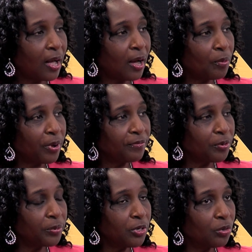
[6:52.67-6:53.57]

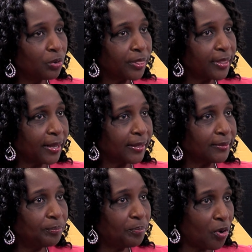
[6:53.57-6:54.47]
However, we note that
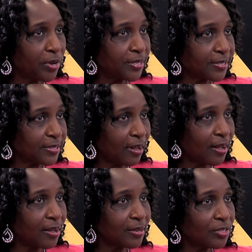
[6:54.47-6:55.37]
boys
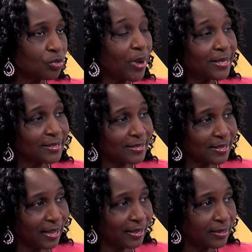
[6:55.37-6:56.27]
are twice
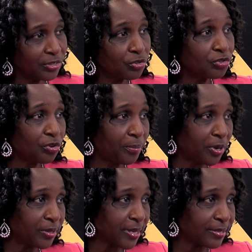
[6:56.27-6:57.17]
as likely to drop
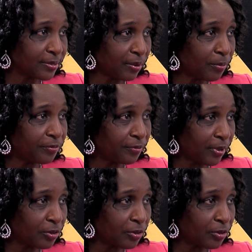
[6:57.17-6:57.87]
out as, of,